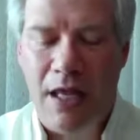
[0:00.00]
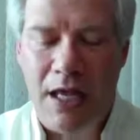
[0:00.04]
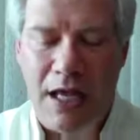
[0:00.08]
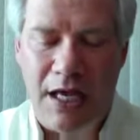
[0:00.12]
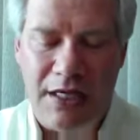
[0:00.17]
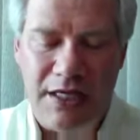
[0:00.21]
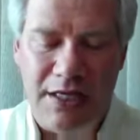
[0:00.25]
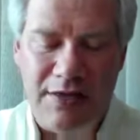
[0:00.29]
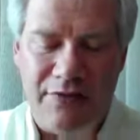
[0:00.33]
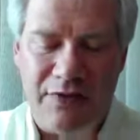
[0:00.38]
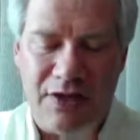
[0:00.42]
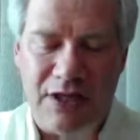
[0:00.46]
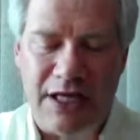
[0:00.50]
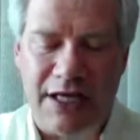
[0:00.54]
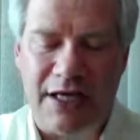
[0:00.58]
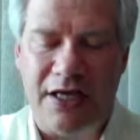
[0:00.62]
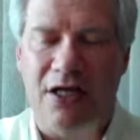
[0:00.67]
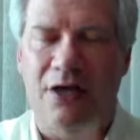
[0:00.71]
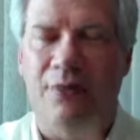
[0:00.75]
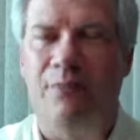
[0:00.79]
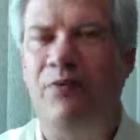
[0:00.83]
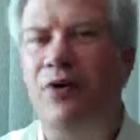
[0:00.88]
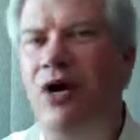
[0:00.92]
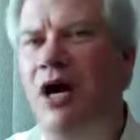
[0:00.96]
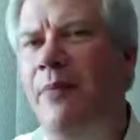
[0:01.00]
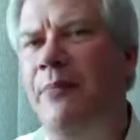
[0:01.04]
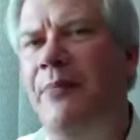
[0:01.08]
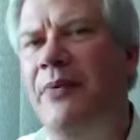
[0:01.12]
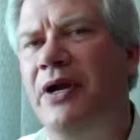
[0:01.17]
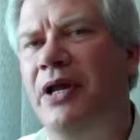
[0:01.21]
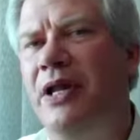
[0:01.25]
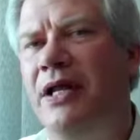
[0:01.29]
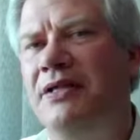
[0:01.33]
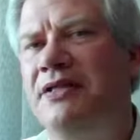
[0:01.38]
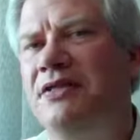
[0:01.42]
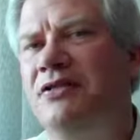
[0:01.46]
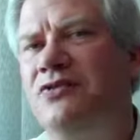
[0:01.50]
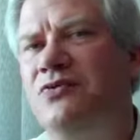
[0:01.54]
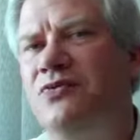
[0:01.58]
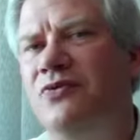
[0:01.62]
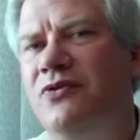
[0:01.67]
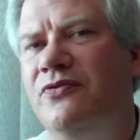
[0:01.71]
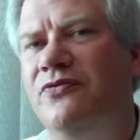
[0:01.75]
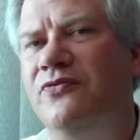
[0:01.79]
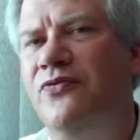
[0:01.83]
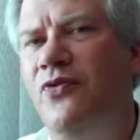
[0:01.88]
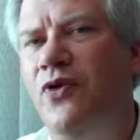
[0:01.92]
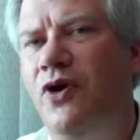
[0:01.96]
And even like on a property like this with
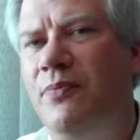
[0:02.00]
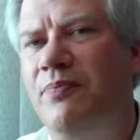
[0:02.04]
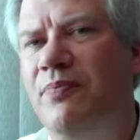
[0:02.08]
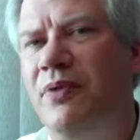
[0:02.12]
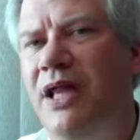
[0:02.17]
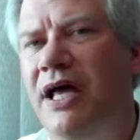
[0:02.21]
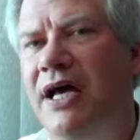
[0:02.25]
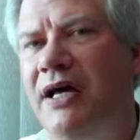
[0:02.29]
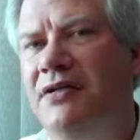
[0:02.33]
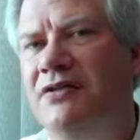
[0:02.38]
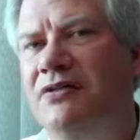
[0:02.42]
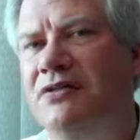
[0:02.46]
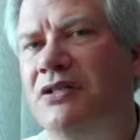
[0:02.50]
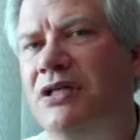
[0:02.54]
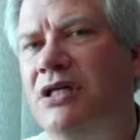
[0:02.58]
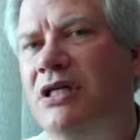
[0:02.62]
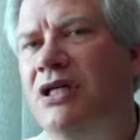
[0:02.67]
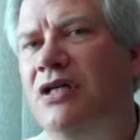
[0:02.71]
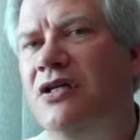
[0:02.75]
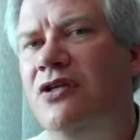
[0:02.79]
a fourplex,